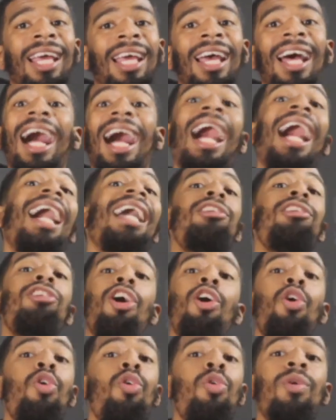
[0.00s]
I
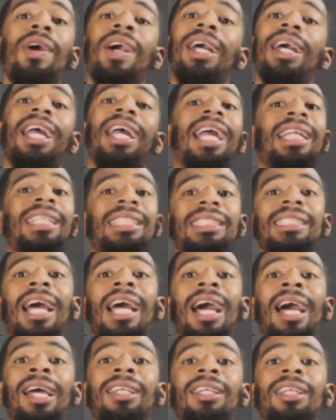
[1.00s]
know it's
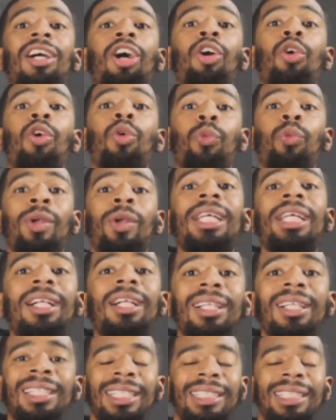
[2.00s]
not a
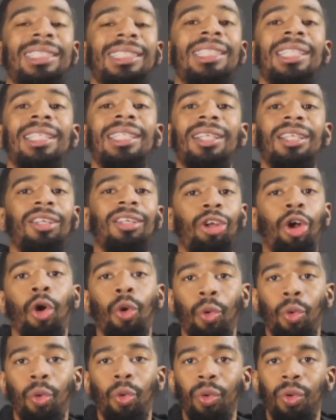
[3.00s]
realistic goal.